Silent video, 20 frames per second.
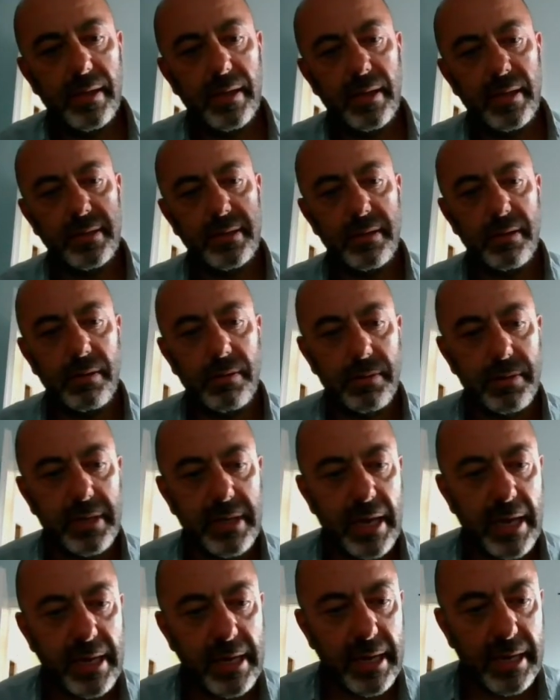And
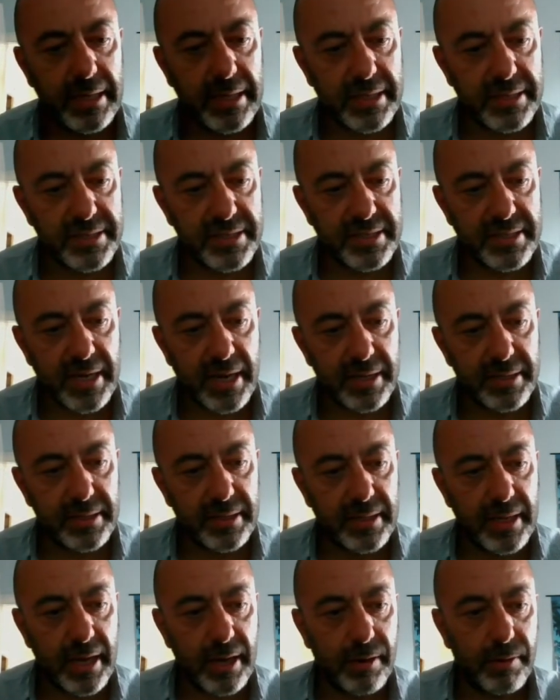okay, I can start
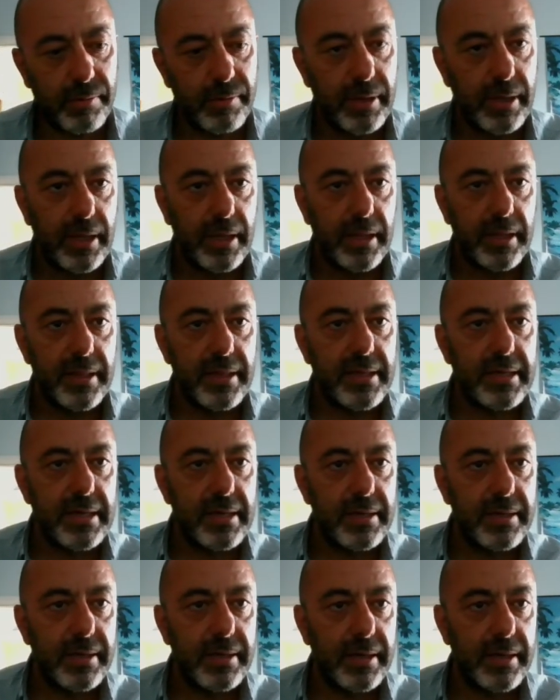now
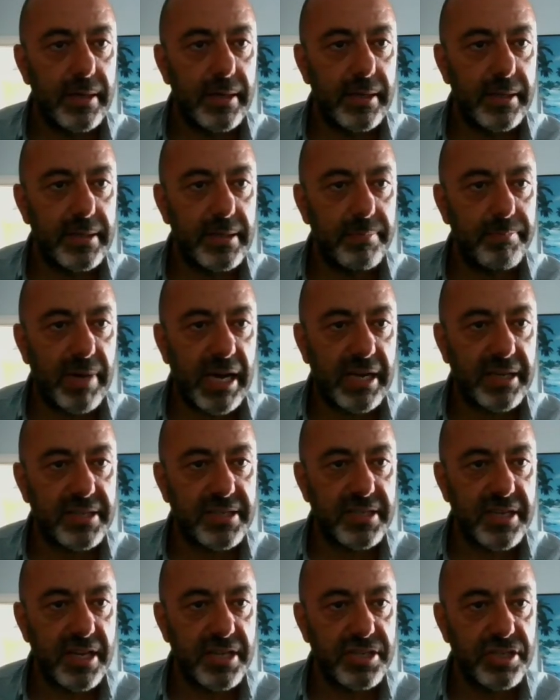the debug
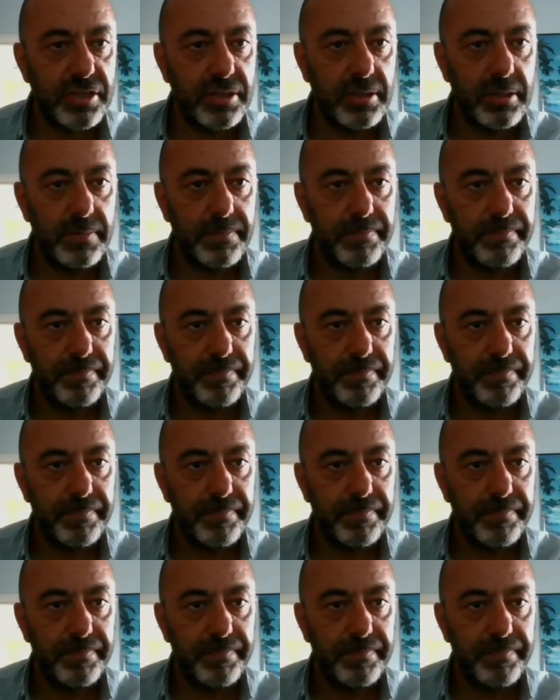session.